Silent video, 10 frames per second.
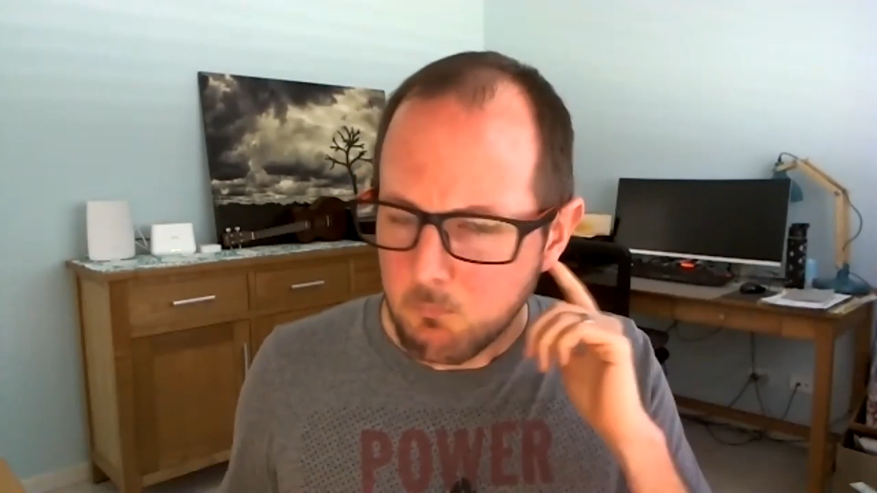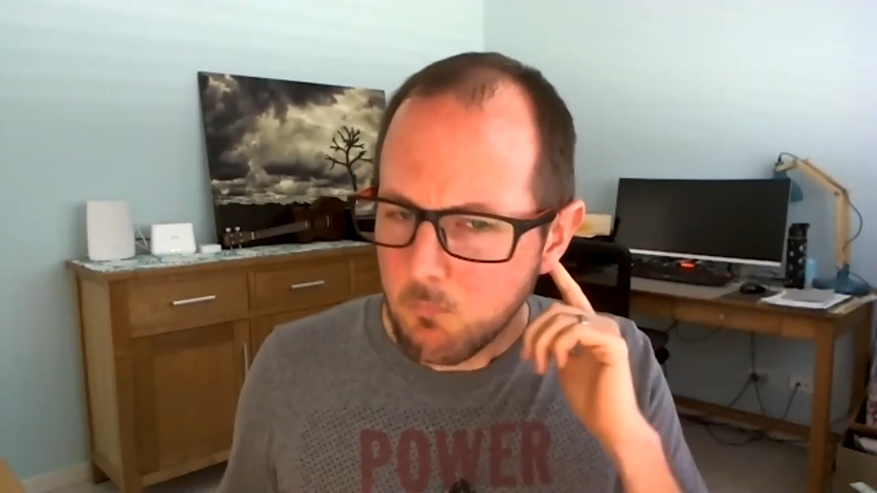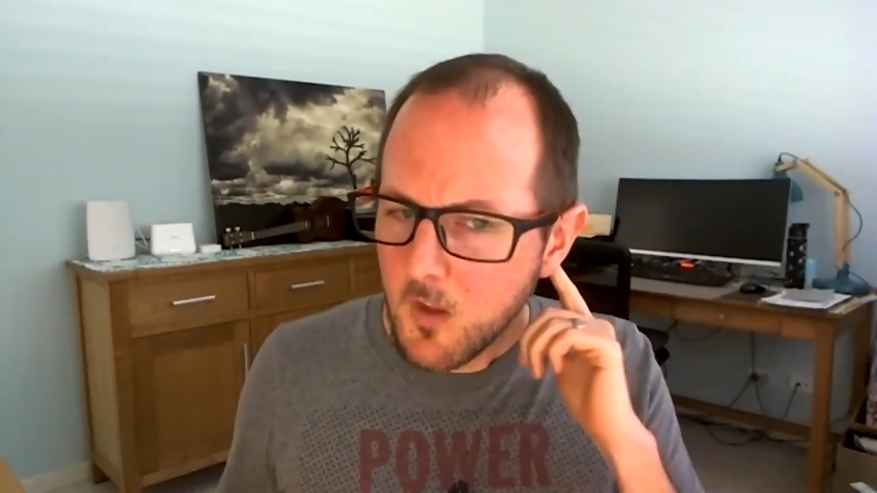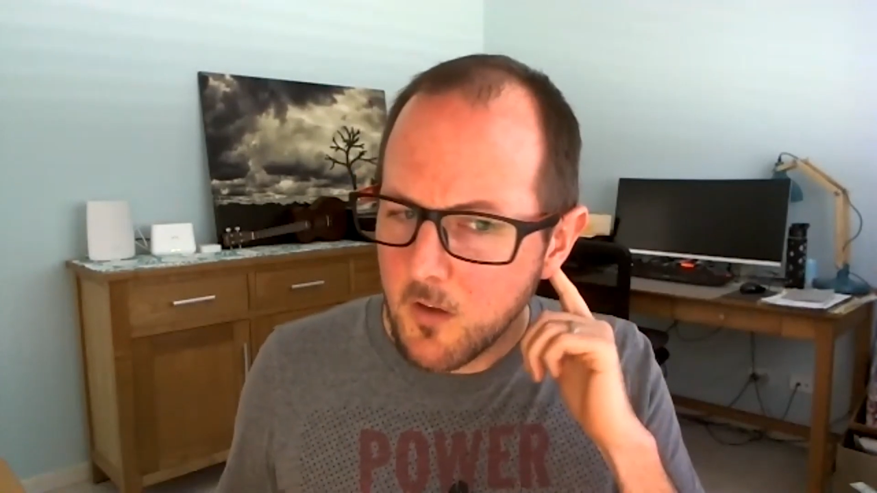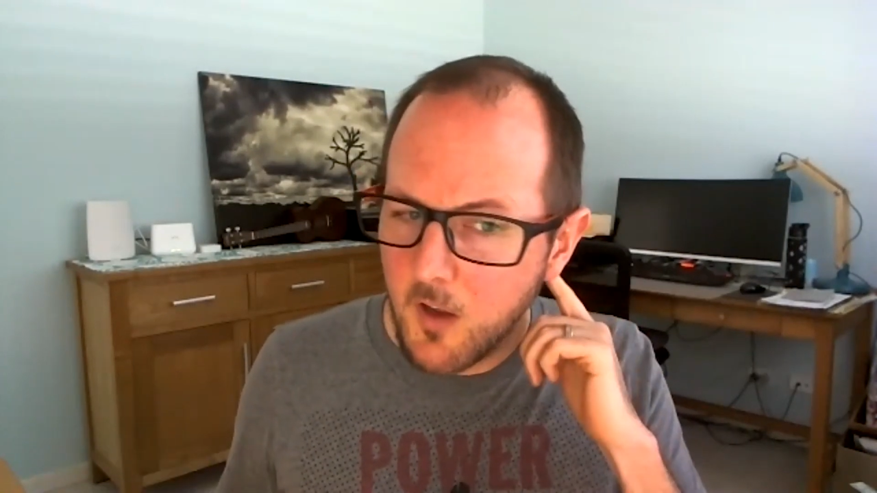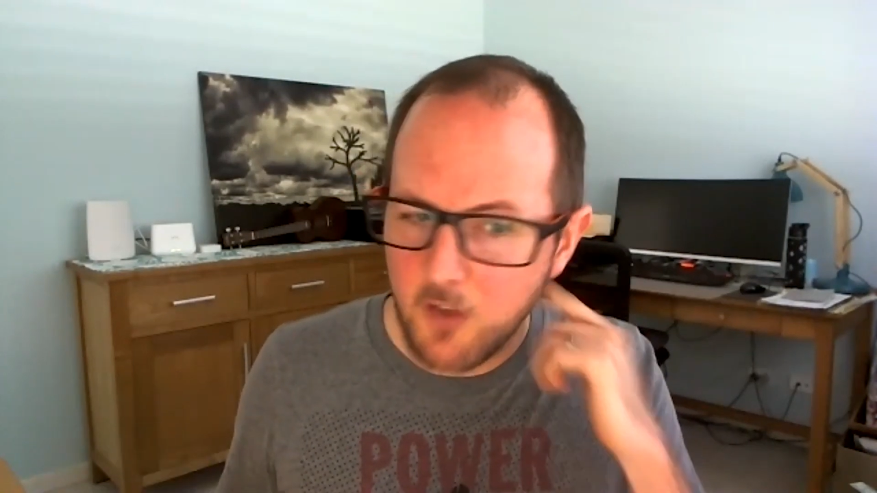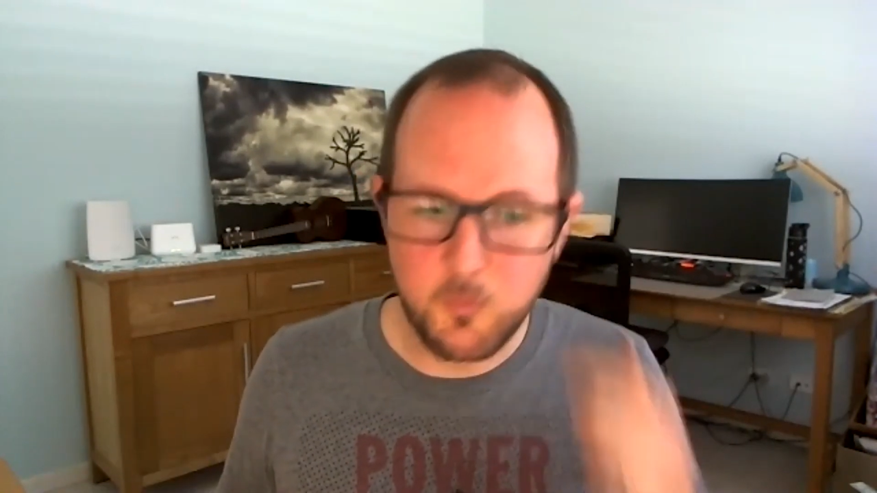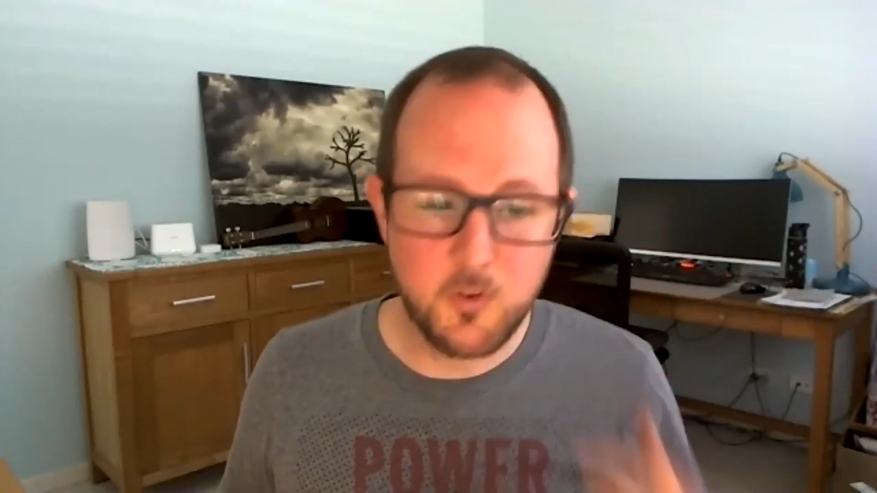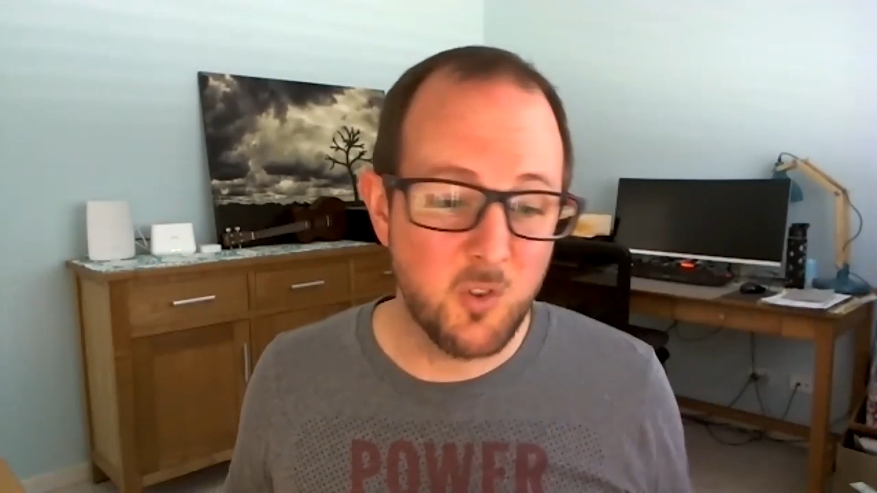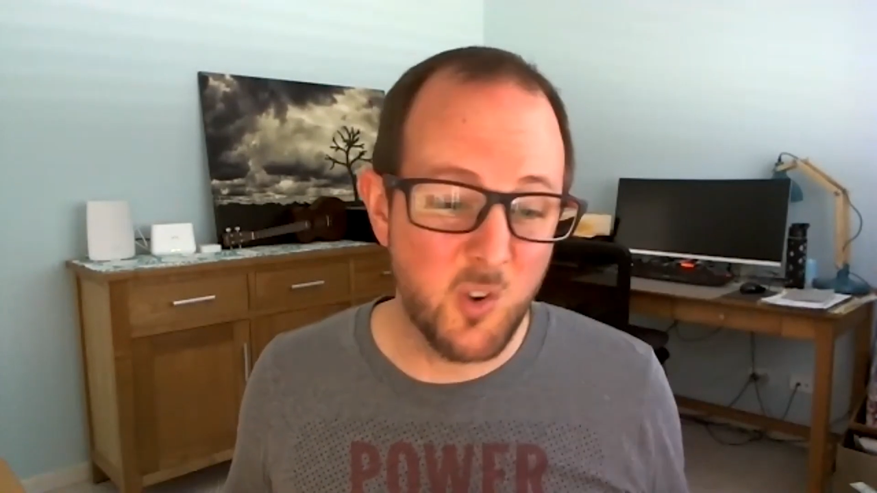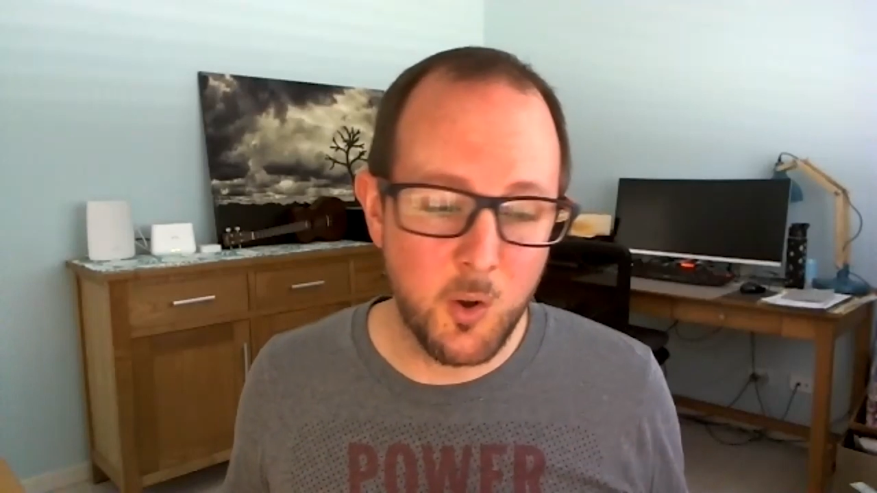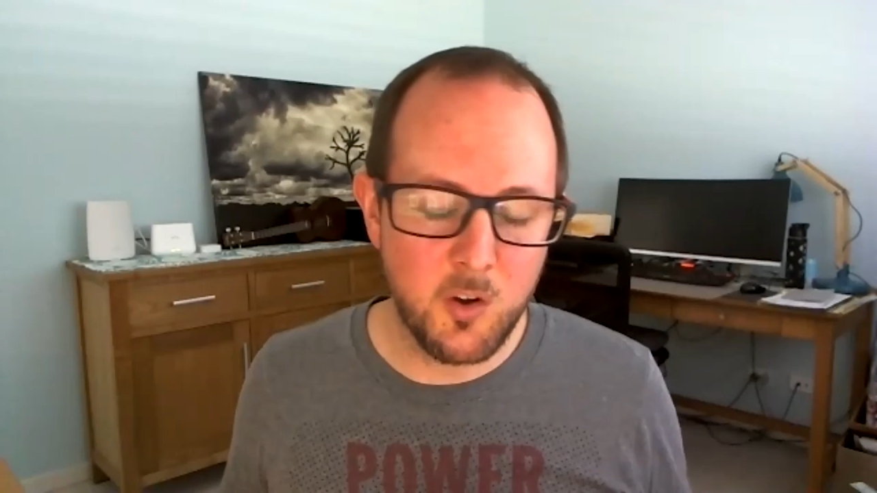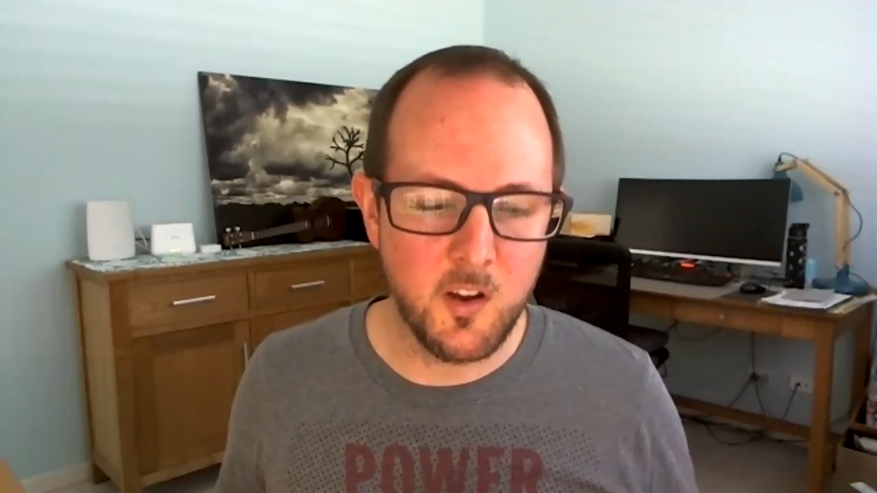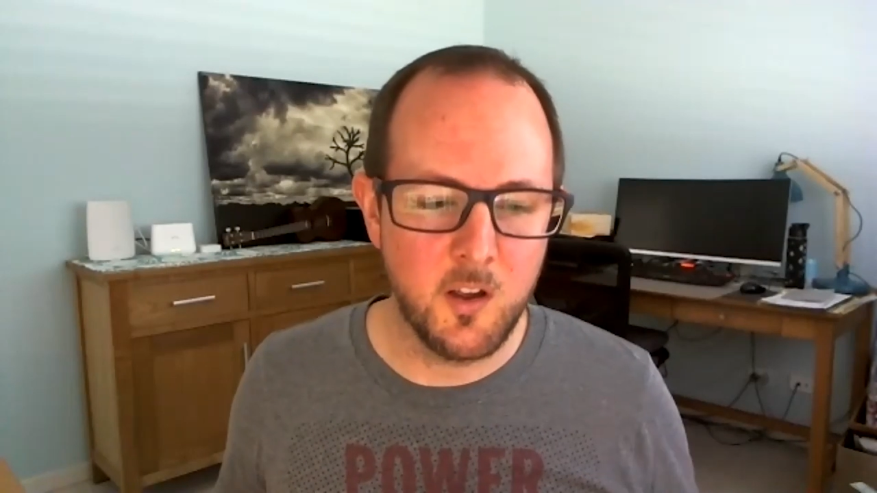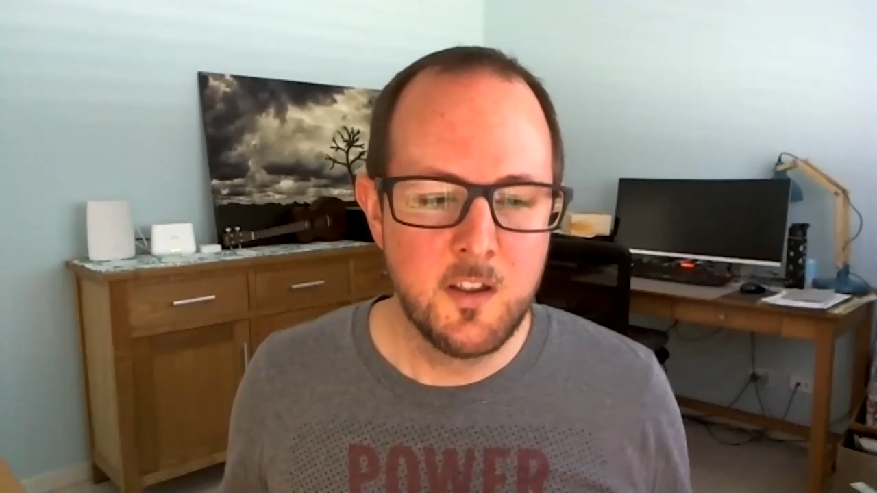Now, as we saw earlier,